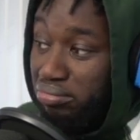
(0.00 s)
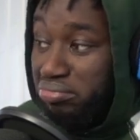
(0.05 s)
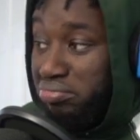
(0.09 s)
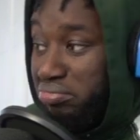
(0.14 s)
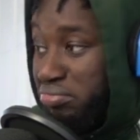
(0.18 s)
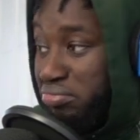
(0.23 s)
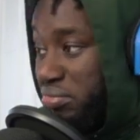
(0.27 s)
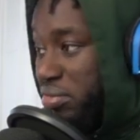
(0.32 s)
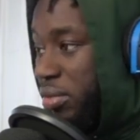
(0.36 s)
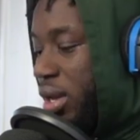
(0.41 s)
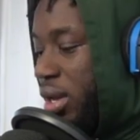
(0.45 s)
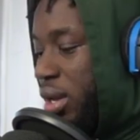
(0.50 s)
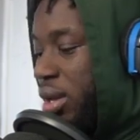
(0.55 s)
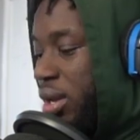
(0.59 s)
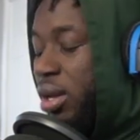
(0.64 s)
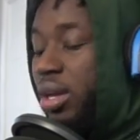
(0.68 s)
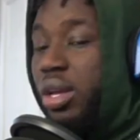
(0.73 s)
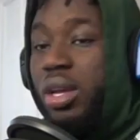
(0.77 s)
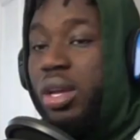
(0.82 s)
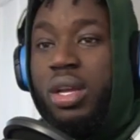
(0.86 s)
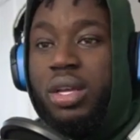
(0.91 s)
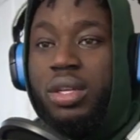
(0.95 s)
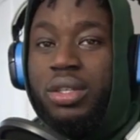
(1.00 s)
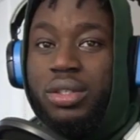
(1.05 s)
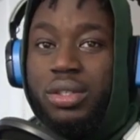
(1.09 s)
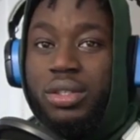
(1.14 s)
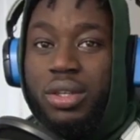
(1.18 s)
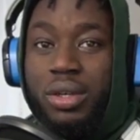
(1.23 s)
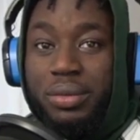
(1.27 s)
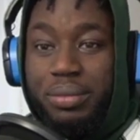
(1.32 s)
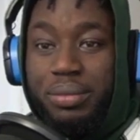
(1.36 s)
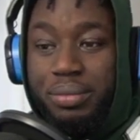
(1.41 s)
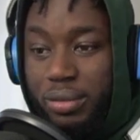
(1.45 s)
Yeah. So
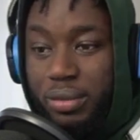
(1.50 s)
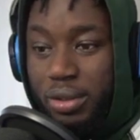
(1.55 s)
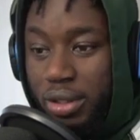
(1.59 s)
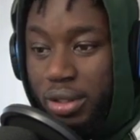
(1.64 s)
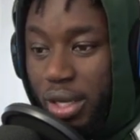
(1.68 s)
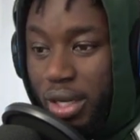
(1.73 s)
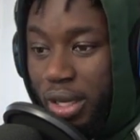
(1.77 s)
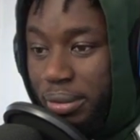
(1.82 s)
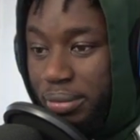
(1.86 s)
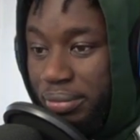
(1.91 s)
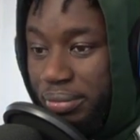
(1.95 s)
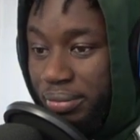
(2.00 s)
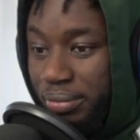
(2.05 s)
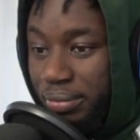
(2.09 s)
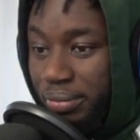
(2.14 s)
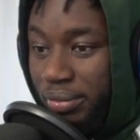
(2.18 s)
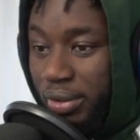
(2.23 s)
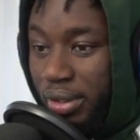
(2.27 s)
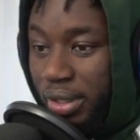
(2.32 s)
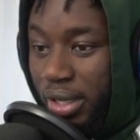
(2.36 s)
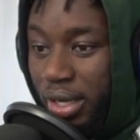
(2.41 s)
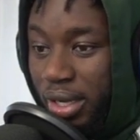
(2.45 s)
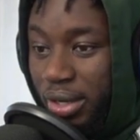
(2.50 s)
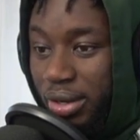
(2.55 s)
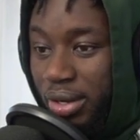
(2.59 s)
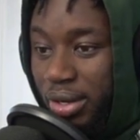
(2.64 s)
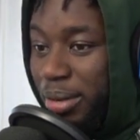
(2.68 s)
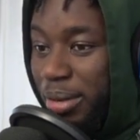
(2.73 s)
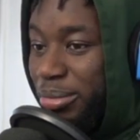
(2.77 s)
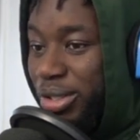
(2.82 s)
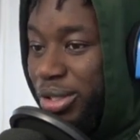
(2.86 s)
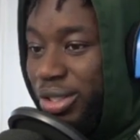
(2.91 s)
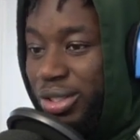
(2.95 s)
yeah, I don't have
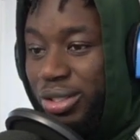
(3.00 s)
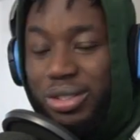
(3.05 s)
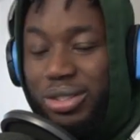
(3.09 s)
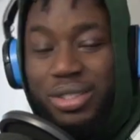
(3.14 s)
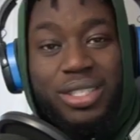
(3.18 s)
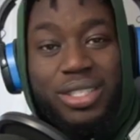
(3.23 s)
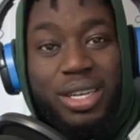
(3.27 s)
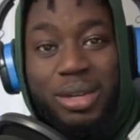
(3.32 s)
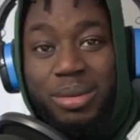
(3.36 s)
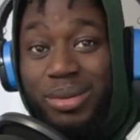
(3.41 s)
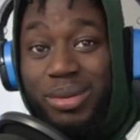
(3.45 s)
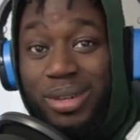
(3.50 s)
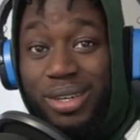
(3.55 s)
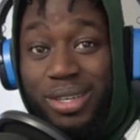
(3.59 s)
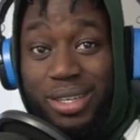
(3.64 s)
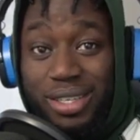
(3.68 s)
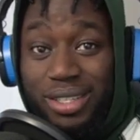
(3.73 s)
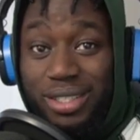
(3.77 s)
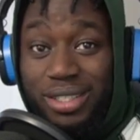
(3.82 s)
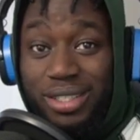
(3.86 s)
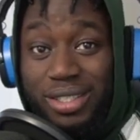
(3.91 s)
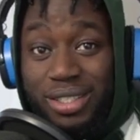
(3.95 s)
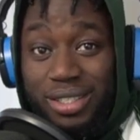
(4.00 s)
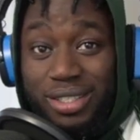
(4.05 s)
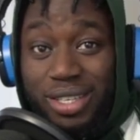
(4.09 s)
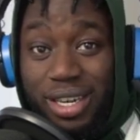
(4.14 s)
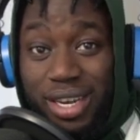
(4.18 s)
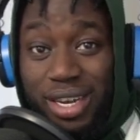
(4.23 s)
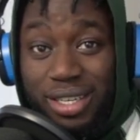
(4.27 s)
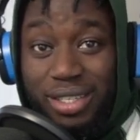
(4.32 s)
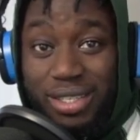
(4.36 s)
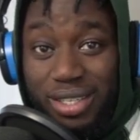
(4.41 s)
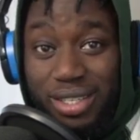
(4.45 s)
much to say about it. She's
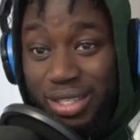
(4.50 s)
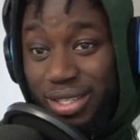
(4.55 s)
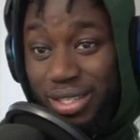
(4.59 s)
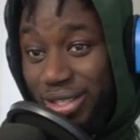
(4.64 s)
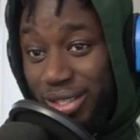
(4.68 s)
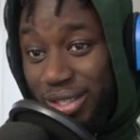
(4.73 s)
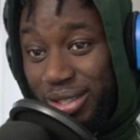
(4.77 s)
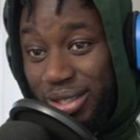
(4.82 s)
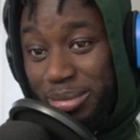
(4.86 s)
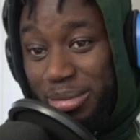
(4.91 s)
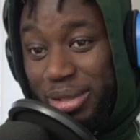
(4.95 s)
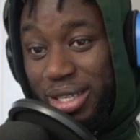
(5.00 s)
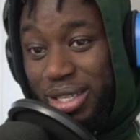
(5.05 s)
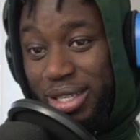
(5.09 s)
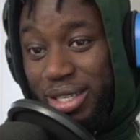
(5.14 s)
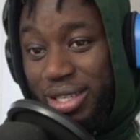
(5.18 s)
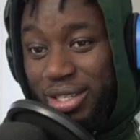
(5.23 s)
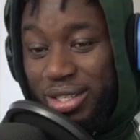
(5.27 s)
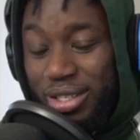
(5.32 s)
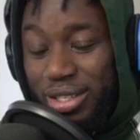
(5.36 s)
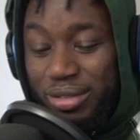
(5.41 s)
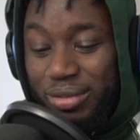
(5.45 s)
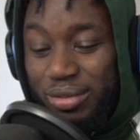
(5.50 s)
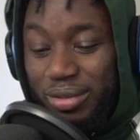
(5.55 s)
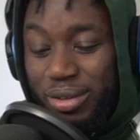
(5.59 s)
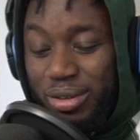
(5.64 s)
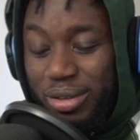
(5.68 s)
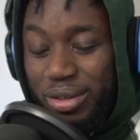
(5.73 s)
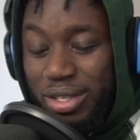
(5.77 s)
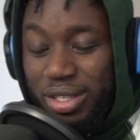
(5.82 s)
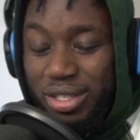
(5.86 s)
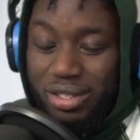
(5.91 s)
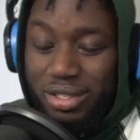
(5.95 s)
talented. She's amazing. She's
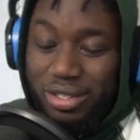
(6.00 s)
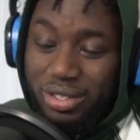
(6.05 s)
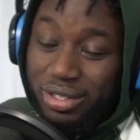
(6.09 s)
flawless.